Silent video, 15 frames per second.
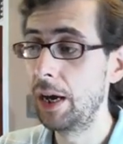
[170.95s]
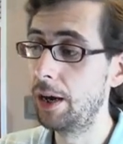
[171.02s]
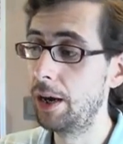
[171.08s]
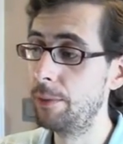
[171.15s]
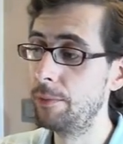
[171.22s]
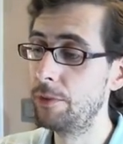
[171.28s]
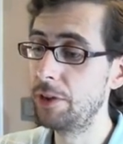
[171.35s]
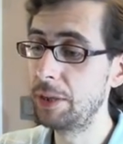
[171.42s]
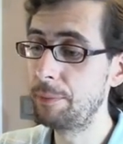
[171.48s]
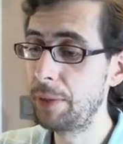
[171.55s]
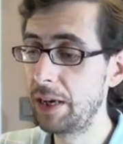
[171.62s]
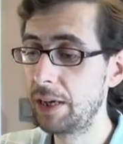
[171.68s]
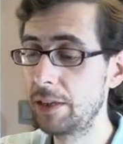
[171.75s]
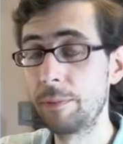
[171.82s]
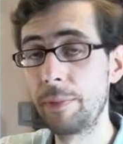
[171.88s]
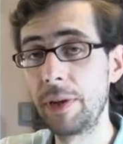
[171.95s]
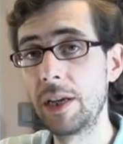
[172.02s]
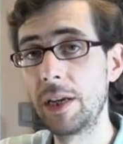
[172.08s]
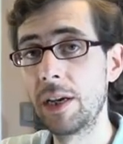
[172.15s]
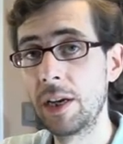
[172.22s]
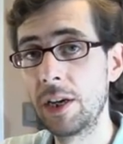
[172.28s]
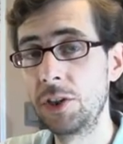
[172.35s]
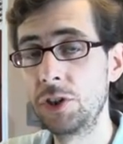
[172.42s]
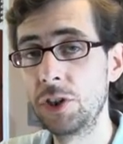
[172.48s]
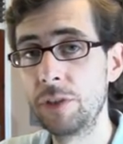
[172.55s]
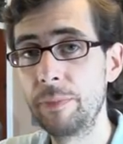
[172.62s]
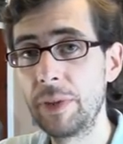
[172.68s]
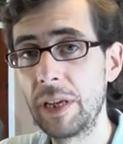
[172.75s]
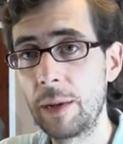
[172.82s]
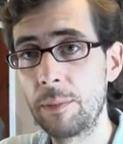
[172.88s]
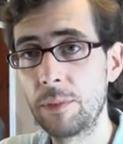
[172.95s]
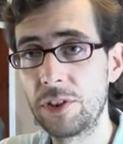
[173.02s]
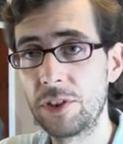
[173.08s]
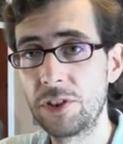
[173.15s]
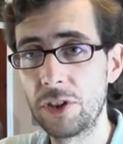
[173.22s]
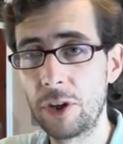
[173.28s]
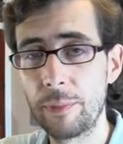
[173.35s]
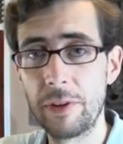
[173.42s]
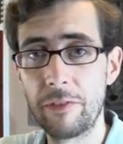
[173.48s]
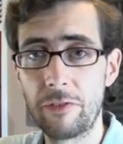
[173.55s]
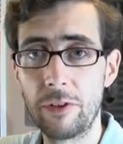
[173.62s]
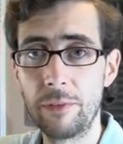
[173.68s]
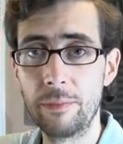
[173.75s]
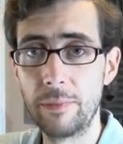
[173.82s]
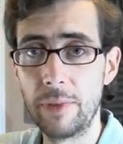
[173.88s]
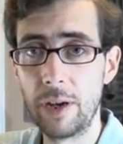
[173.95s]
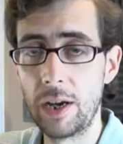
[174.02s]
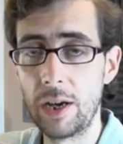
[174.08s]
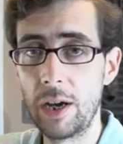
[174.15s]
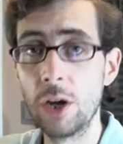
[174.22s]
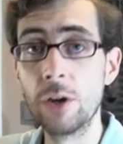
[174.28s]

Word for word: um, the peer-to-peer -peer should be able to stop it from uh,